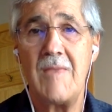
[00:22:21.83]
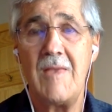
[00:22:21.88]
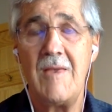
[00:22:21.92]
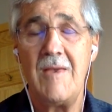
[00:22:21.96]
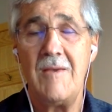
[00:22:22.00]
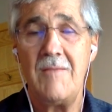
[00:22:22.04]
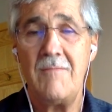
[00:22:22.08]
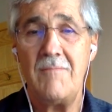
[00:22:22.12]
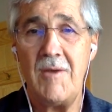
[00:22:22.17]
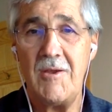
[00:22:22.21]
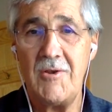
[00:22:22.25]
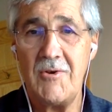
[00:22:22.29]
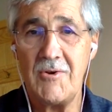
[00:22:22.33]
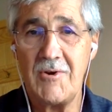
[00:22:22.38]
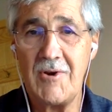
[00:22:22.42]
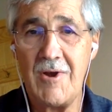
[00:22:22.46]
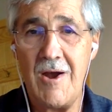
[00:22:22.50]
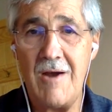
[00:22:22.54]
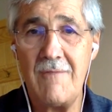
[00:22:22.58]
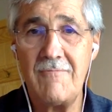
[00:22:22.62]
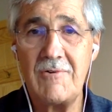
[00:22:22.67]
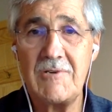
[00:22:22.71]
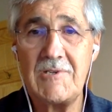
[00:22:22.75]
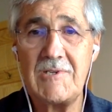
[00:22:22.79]
May your
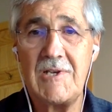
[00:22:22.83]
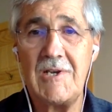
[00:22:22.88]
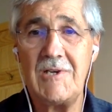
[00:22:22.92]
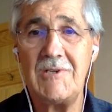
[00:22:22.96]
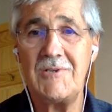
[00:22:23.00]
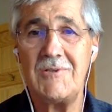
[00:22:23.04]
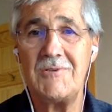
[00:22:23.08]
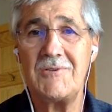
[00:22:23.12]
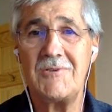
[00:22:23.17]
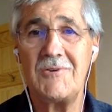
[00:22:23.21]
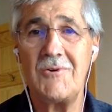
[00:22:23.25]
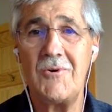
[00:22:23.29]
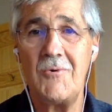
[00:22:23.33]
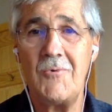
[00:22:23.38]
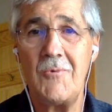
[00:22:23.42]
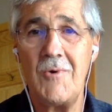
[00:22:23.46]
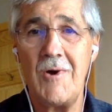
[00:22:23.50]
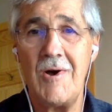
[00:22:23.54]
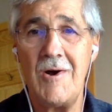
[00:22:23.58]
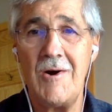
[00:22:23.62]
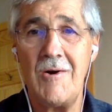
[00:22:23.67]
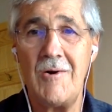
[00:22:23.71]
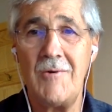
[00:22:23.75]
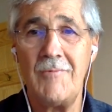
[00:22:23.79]
conversations go
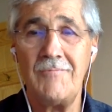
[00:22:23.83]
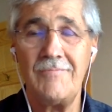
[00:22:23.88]
well.